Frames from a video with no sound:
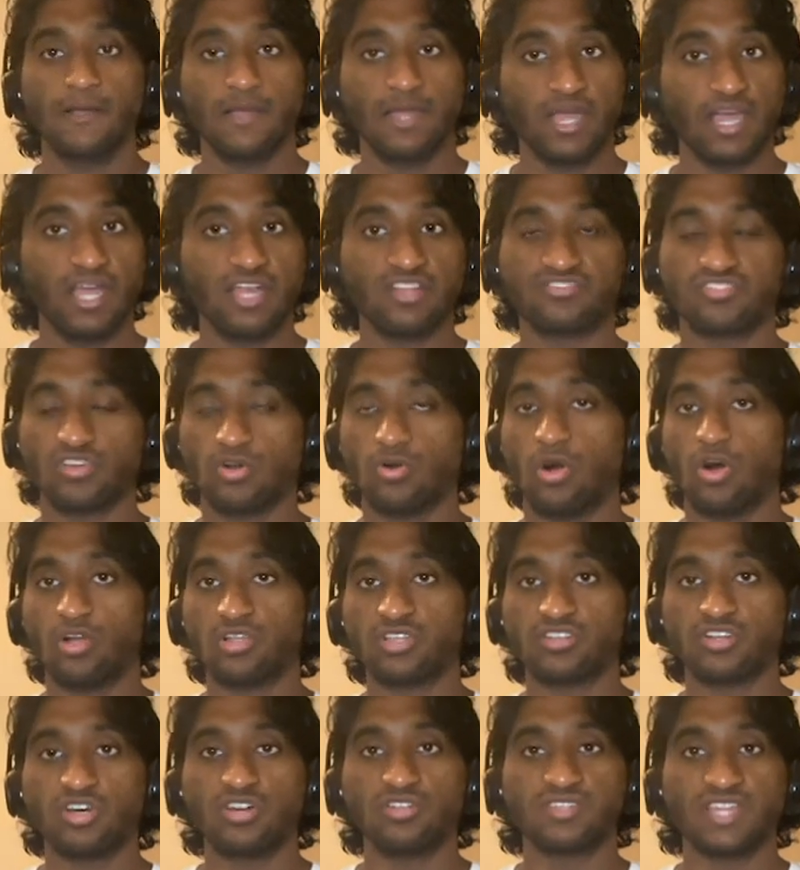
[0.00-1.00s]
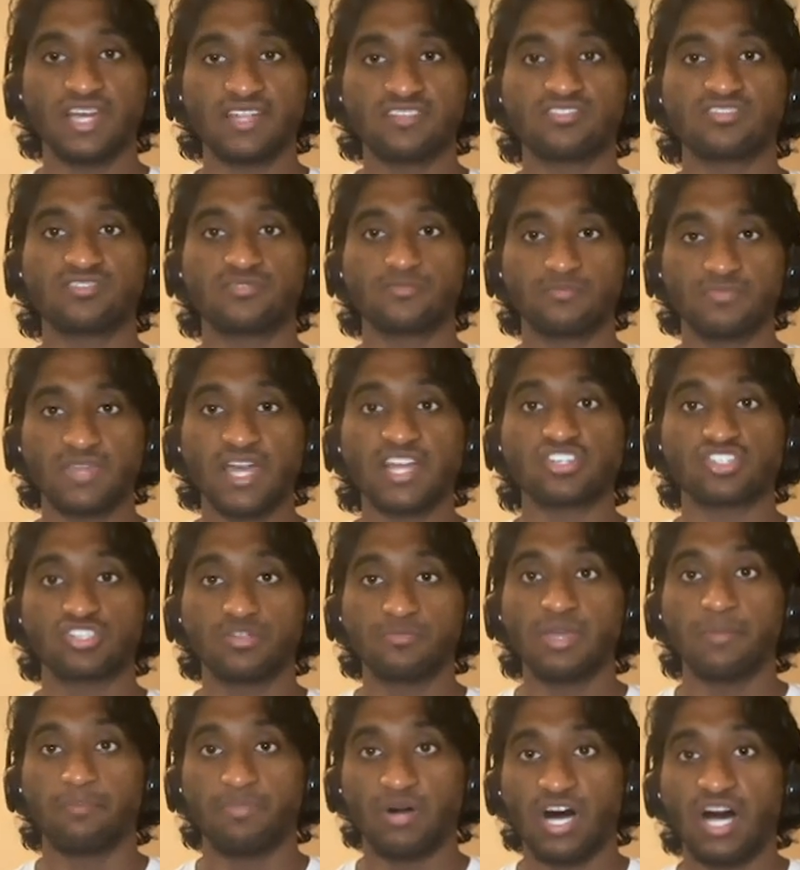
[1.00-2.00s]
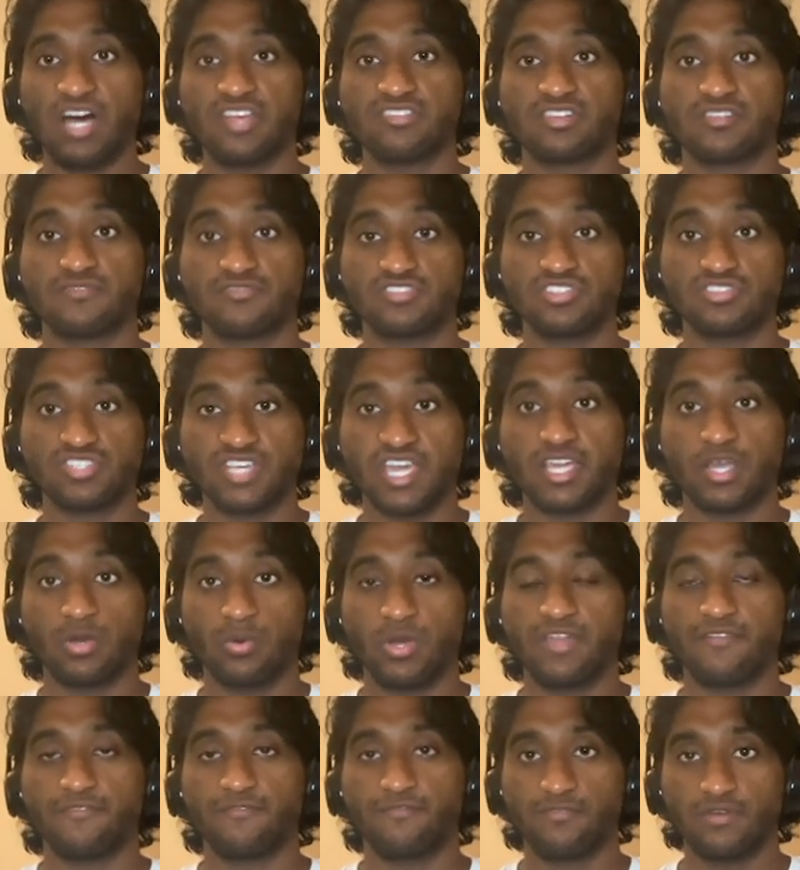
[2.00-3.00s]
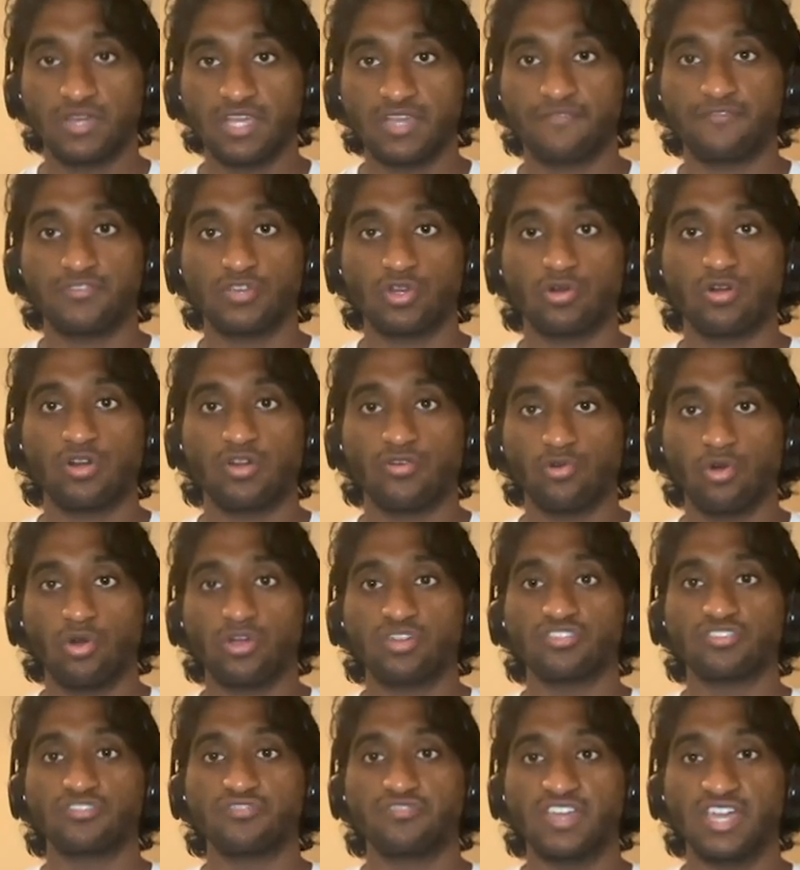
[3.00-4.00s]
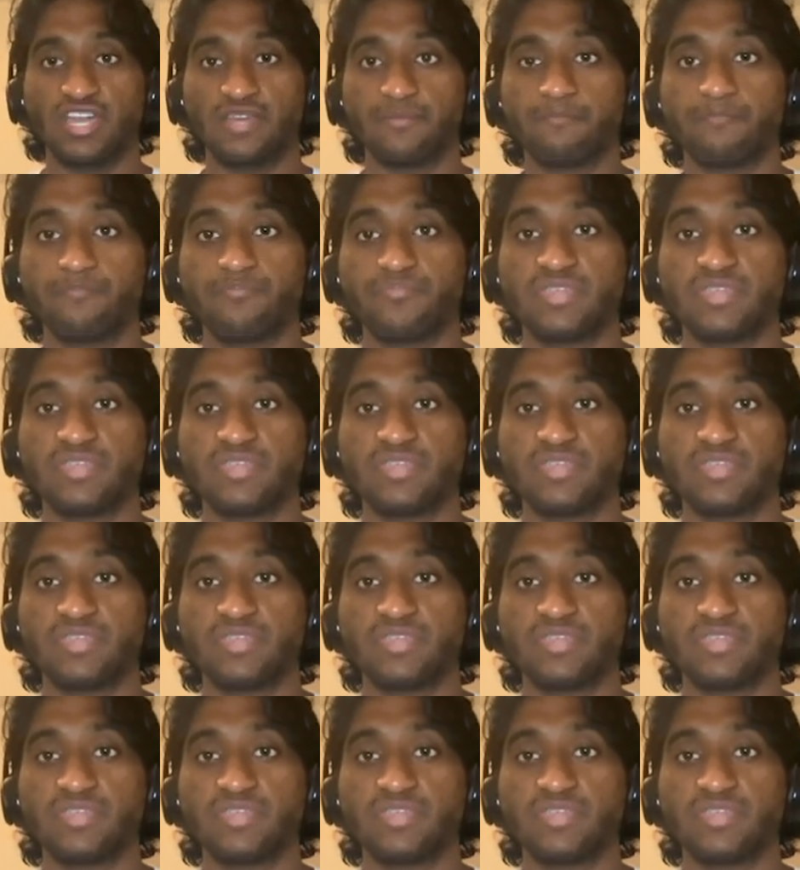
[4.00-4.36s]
And so, all in all, that should be a positive to take away if you're a Royals fan.